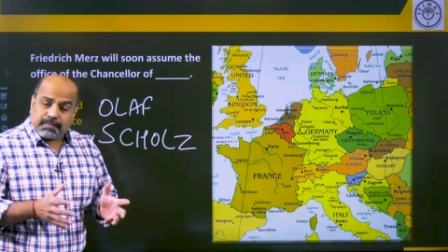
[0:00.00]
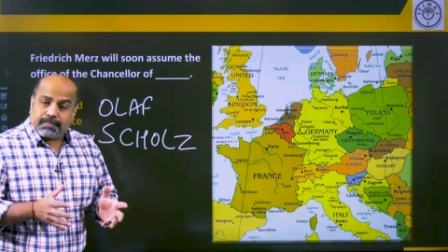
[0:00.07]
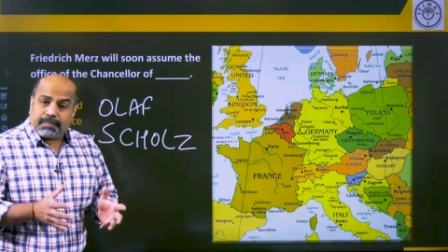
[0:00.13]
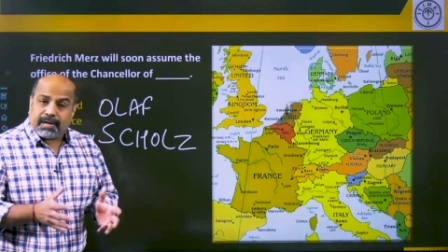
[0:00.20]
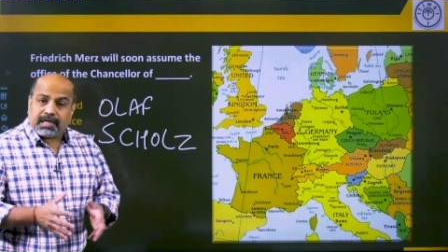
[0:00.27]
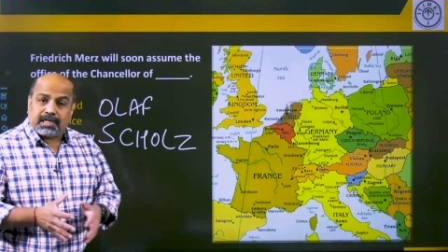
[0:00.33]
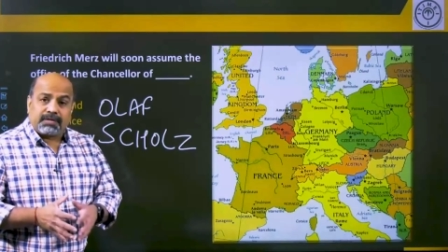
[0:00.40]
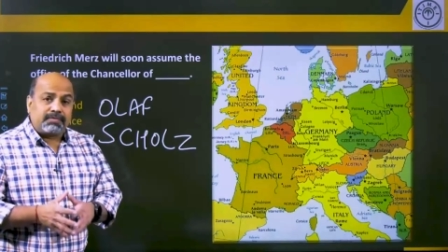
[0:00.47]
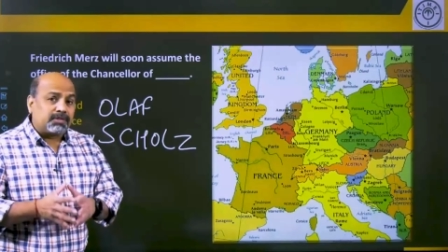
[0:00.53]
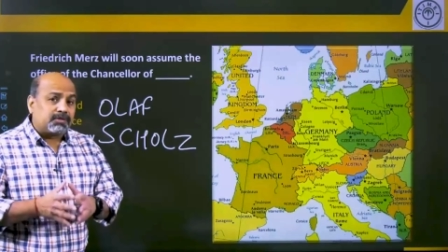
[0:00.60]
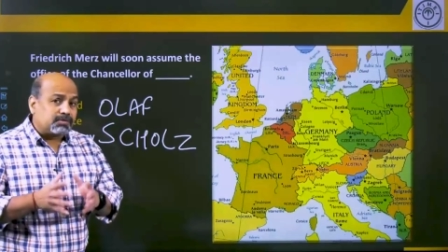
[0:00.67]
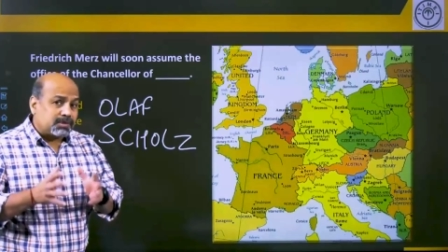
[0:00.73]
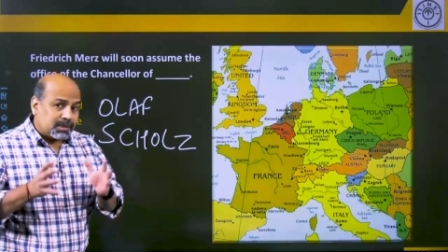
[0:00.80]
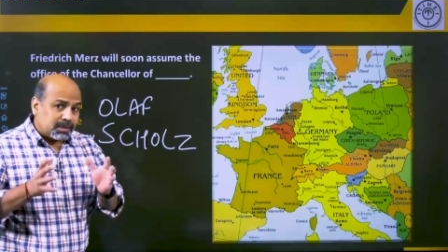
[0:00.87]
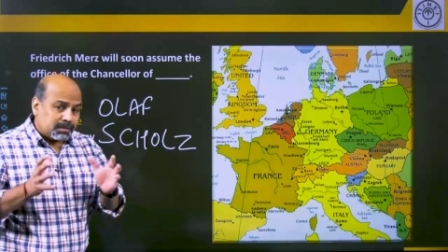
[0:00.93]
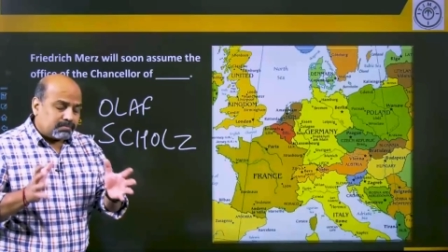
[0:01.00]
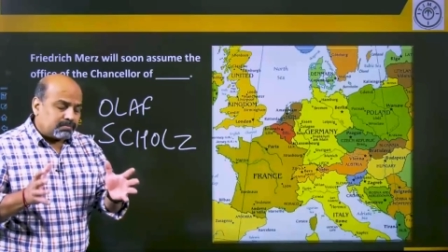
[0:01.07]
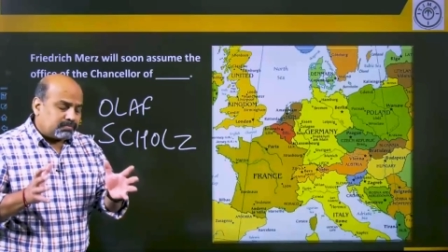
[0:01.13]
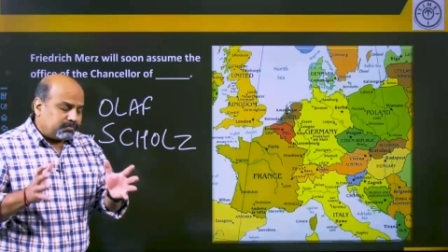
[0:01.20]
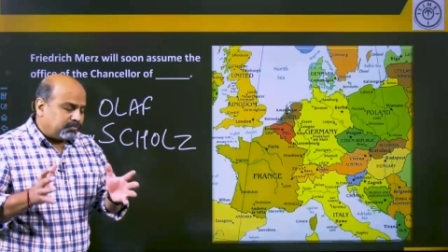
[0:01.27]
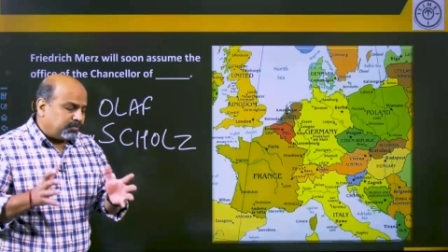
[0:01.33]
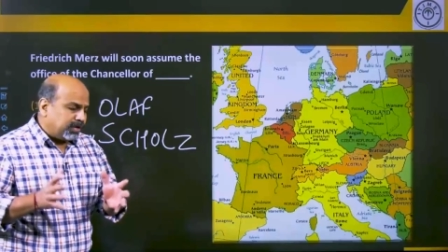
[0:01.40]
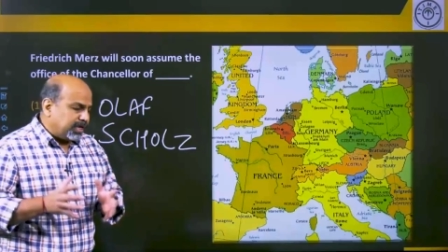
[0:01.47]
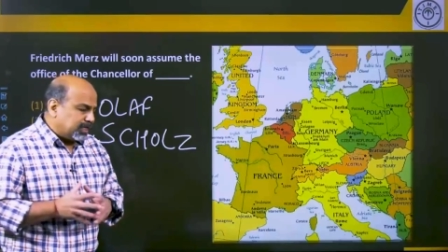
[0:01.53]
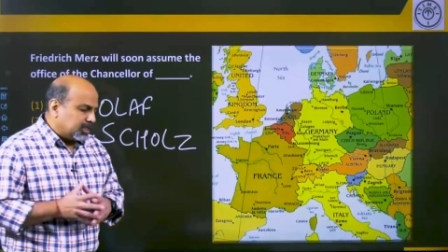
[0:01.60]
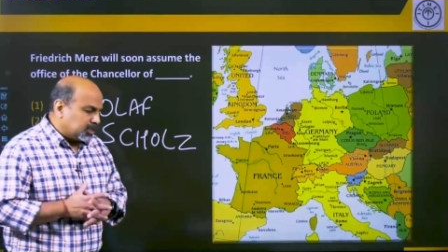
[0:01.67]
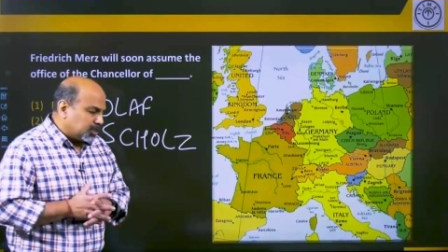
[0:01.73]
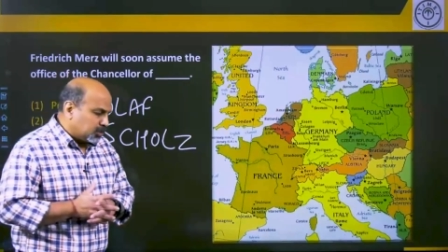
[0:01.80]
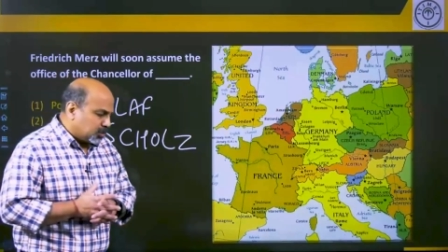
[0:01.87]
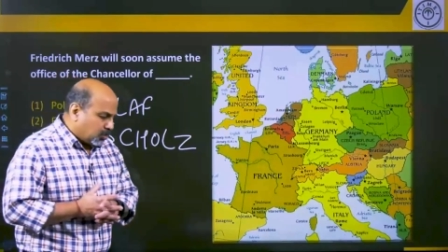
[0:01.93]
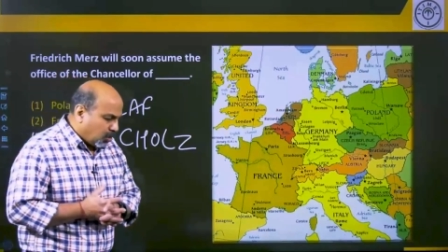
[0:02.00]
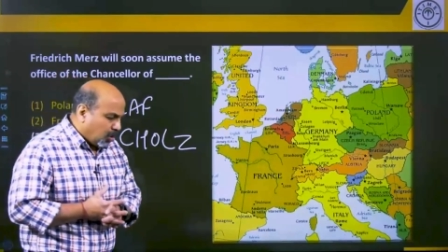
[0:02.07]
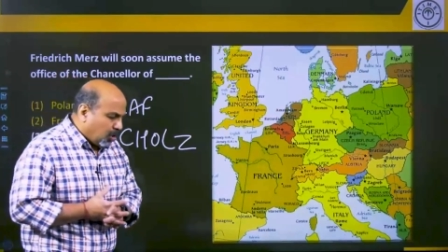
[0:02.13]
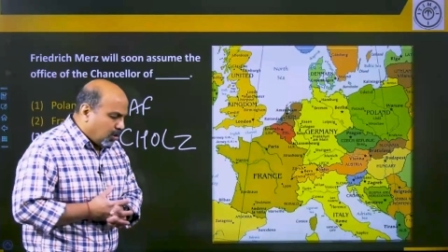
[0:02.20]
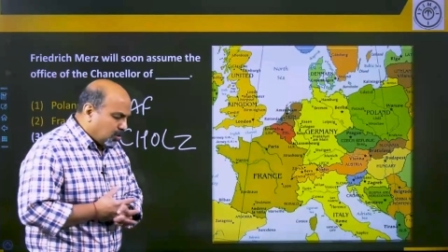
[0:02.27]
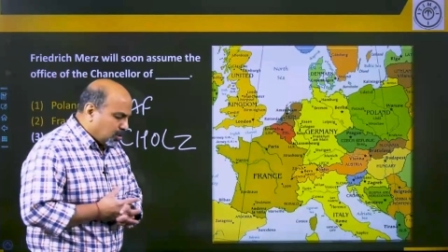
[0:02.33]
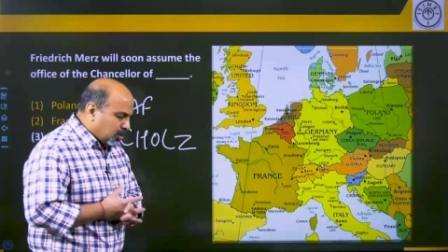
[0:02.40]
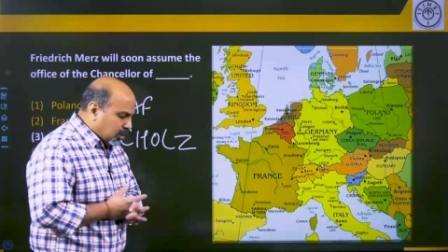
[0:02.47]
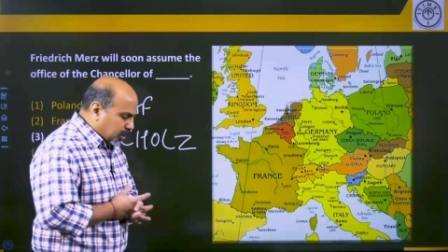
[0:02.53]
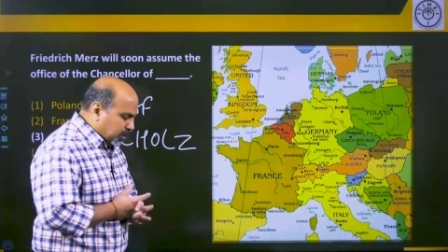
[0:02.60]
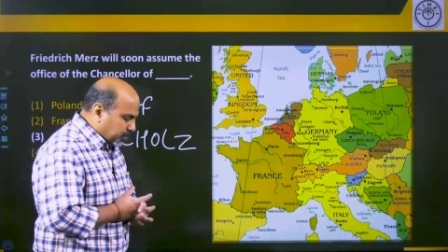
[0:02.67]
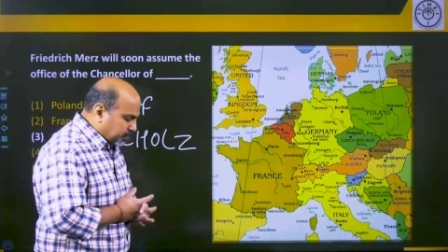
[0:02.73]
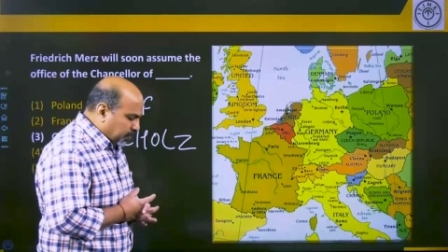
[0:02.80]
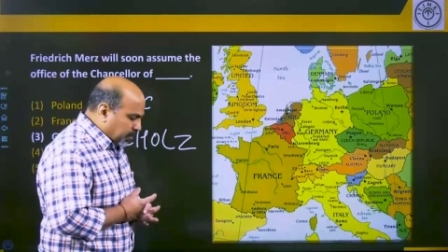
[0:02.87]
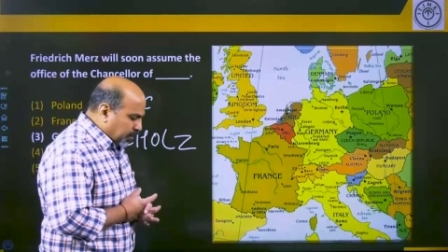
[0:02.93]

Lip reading: party, which was a very strong,